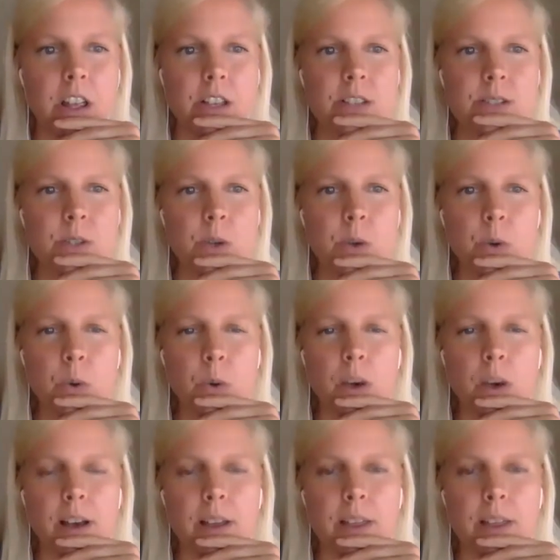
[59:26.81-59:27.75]
So
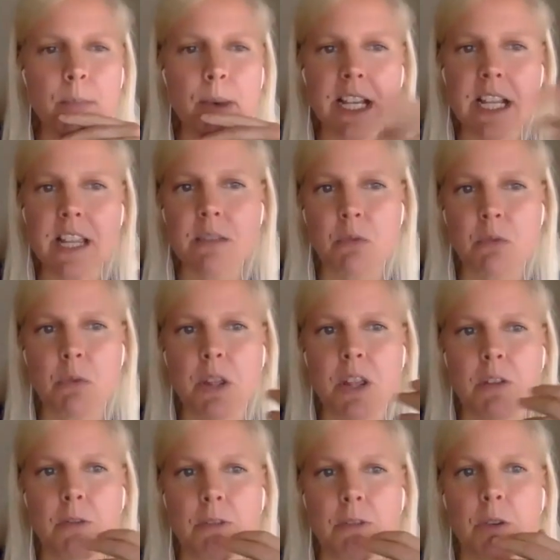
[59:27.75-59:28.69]
the money
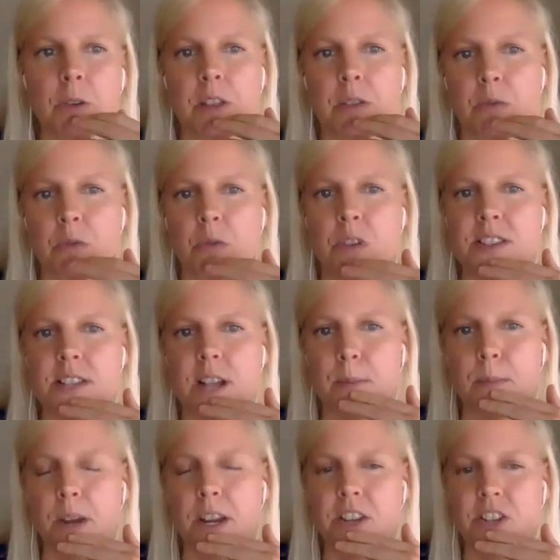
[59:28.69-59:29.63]
flowing through these
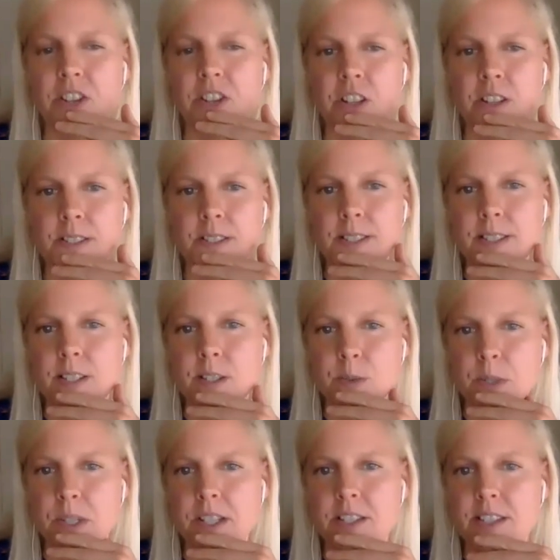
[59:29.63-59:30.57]
operations
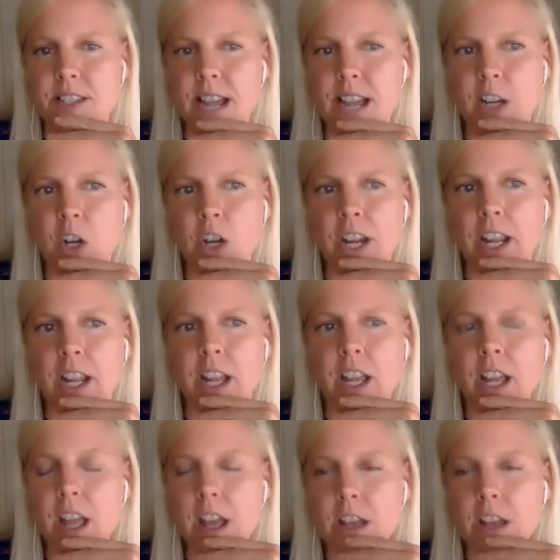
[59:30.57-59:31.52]
is really staggering.
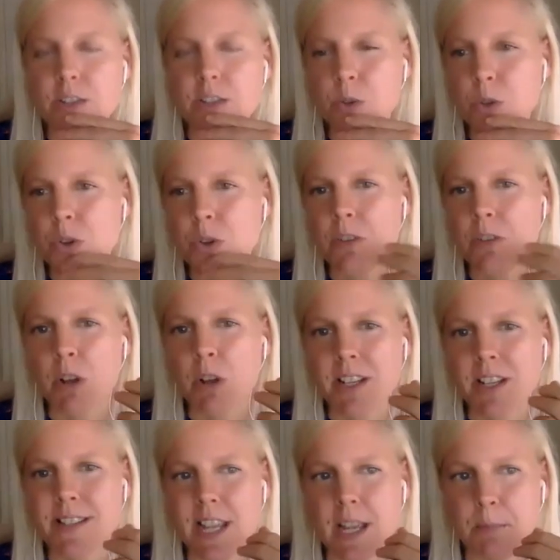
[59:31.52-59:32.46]
So you give one
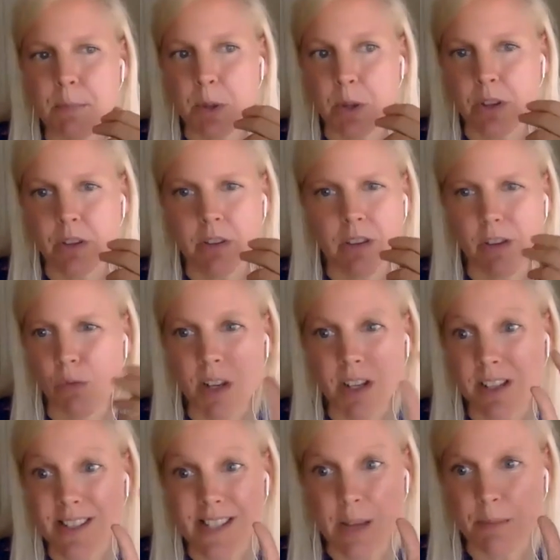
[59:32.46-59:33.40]
example
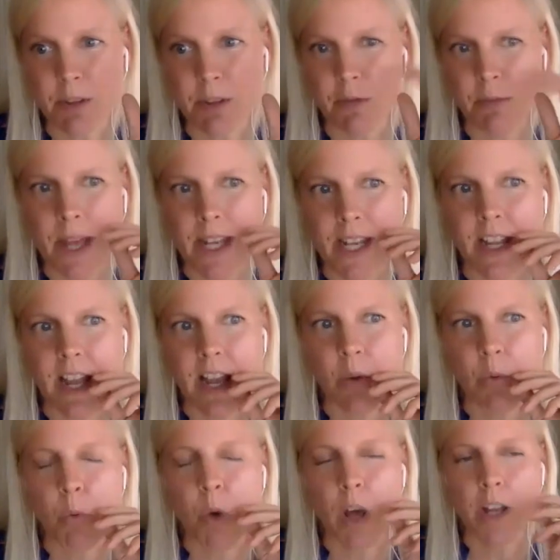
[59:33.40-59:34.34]
of many,
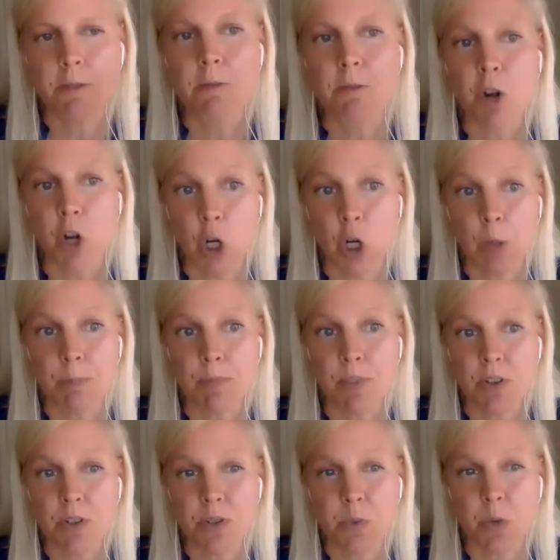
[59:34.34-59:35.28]
how
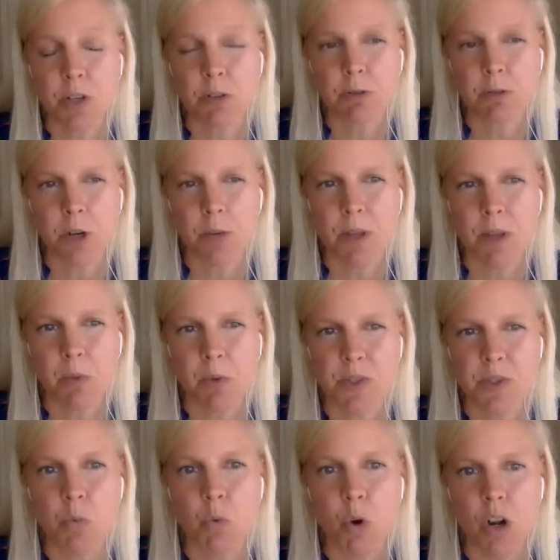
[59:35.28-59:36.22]
there's one firm that
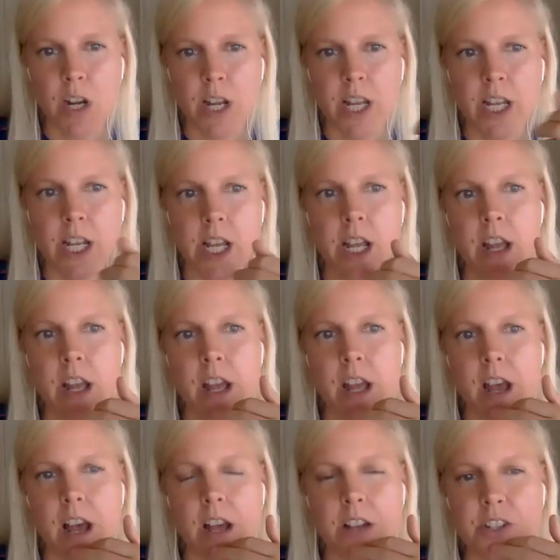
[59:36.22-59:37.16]
was awarded
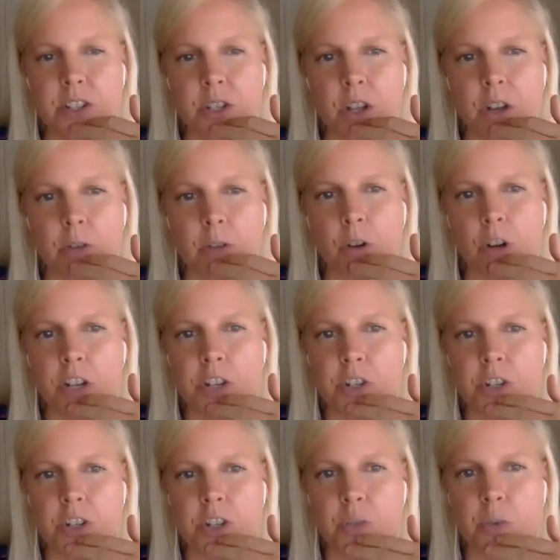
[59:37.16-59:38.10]
a
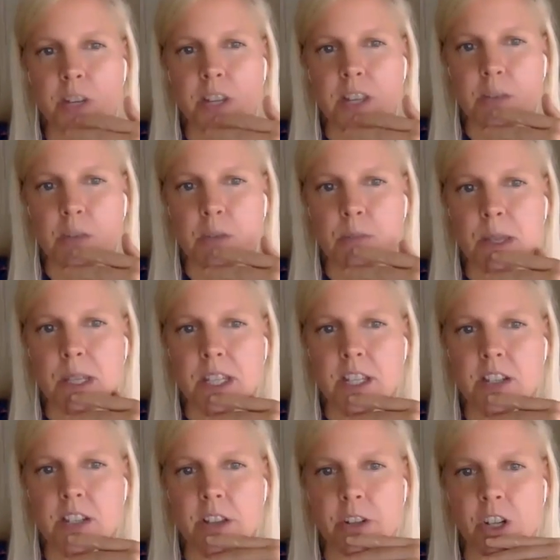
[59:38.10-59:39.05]
$423
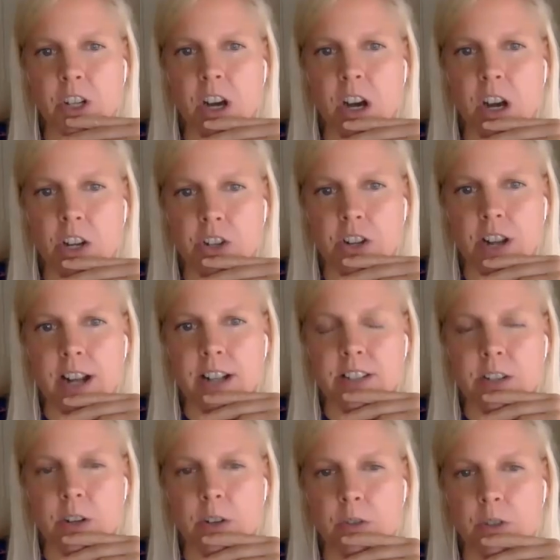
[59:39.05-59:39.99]
million
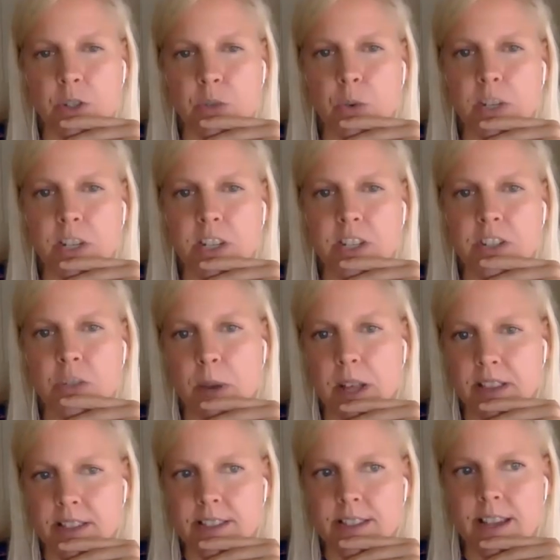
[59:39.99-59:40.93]
contract over 22
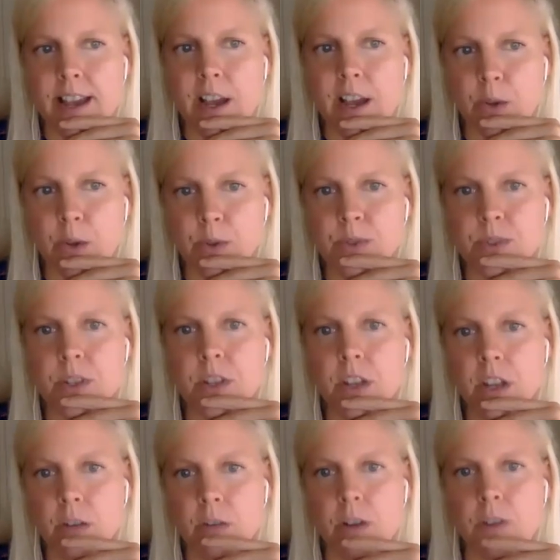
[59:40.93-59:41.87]
months to house
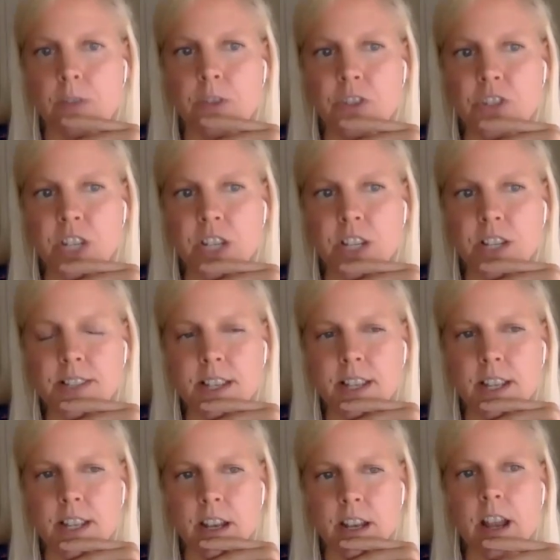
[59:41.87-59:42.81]
refugees
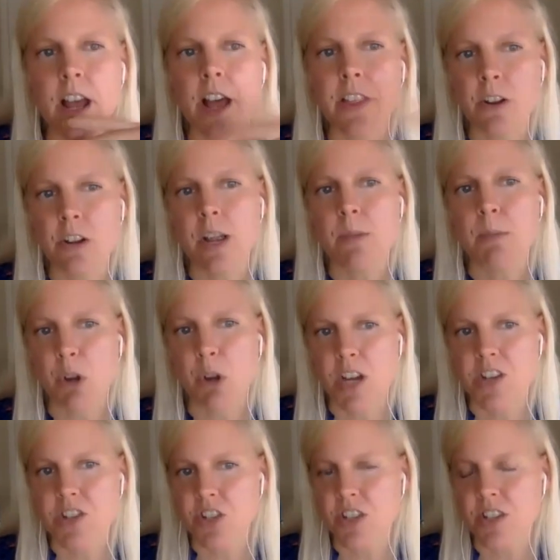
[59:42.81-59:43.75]
in another
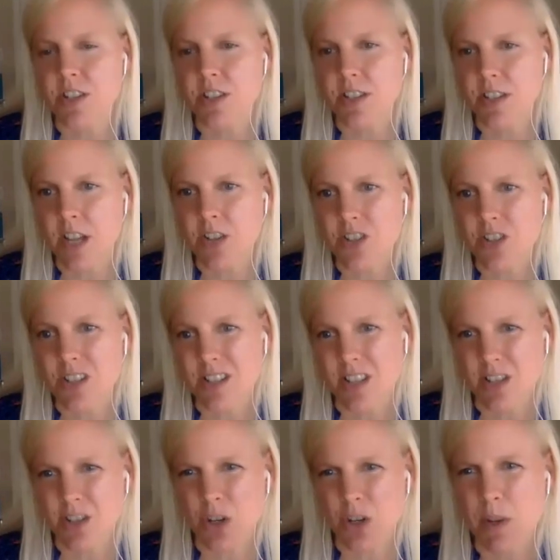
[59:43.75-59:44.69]
immigration detention
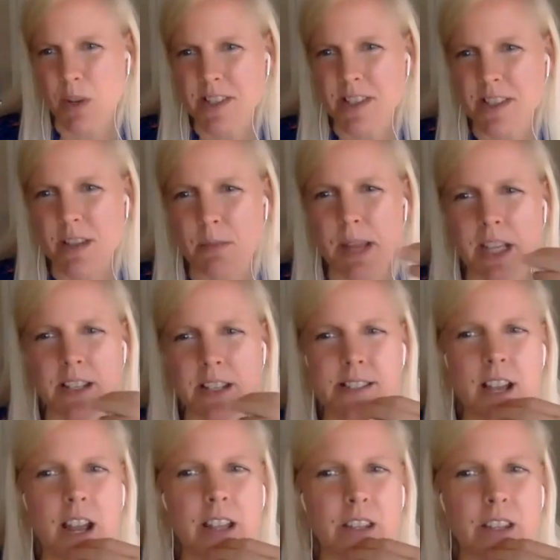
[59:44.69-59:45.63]
center. It wasn't the Manus
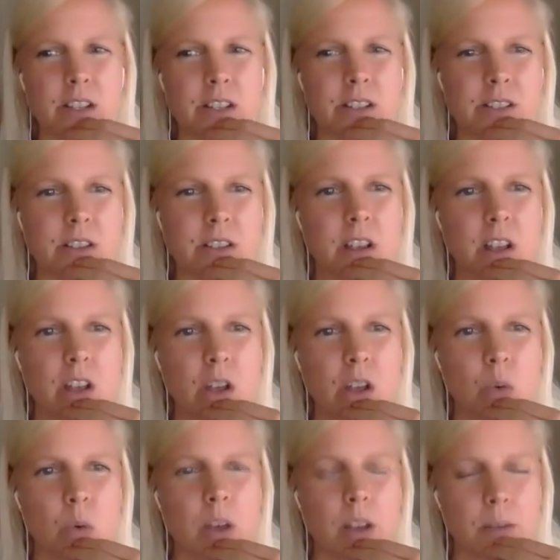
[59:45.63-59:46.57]
Island
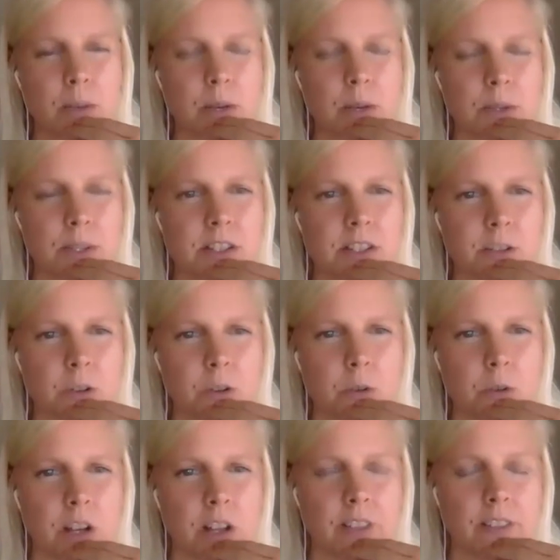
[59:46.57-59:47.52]
one, but it was a
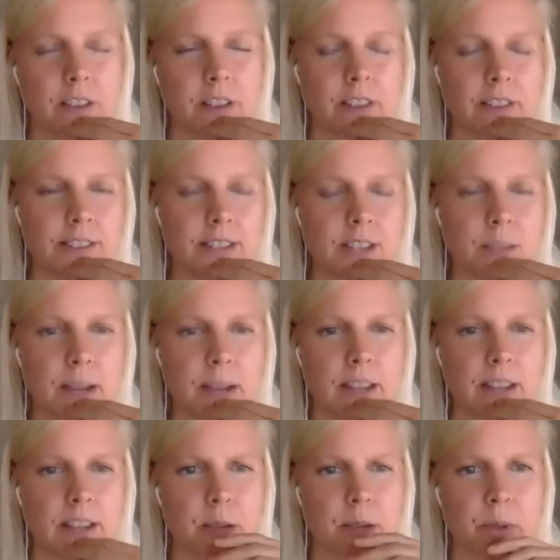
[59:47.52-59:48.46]
different one on the same
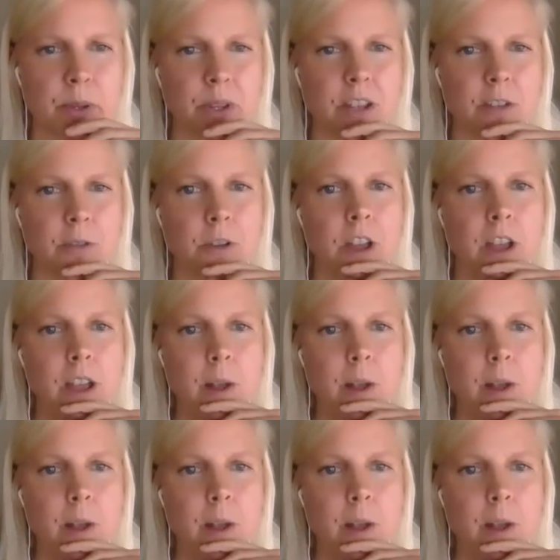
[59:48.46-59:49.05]
island, I believe.